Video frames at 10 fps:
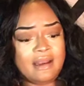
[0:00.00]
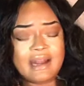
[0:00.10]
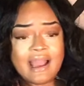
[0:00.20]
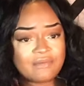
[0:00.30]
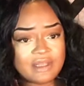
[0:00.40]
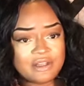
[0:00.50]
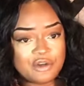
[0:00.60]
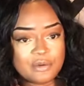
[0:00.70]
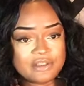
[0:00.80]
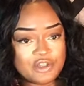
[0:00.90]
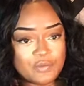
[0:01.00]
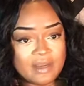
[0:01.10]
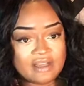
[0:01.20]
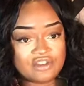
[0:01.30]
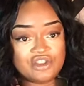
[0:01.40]
not really doing too
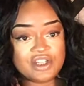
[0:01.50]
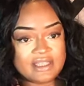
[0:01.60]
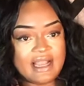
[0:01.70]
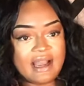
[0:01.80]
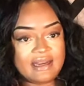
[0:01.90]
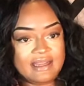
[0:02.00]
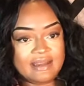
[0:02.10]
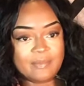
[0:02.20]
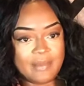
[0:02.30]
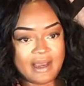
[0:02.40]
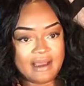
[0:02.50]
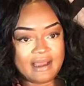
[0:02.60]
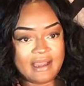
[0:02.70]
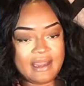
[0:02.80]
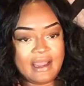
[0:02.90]
much, just kind of getting
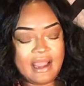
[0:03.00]
by.